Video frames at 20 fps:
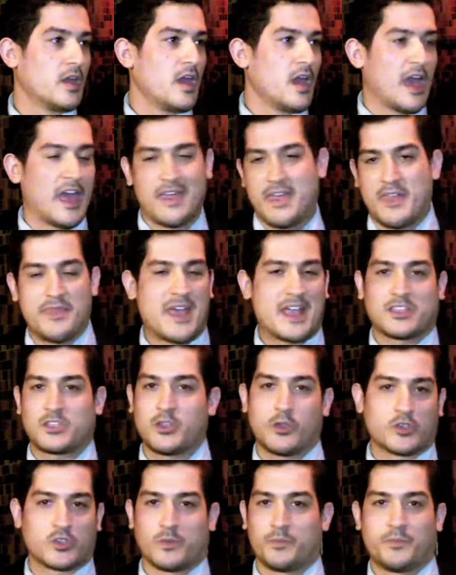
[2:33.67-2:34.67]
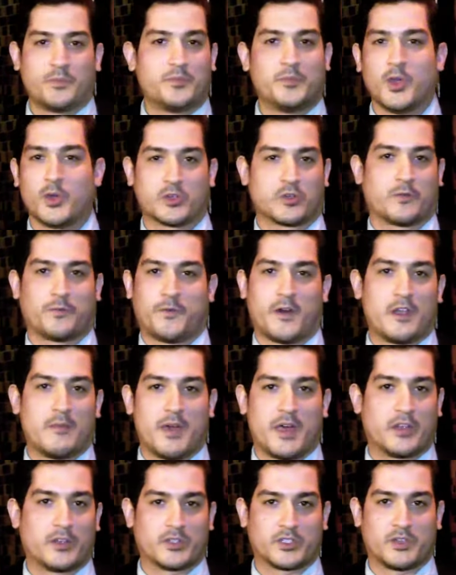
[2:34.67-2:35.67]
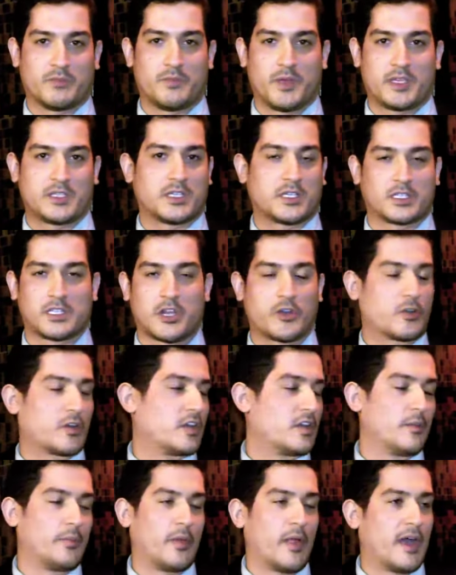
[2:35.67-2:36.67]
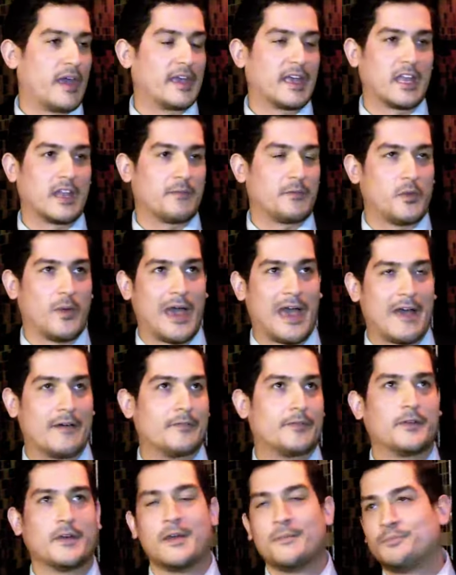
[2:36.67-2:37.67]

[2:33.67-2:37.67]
And those are fundamentals and basics that are going to apply again if you have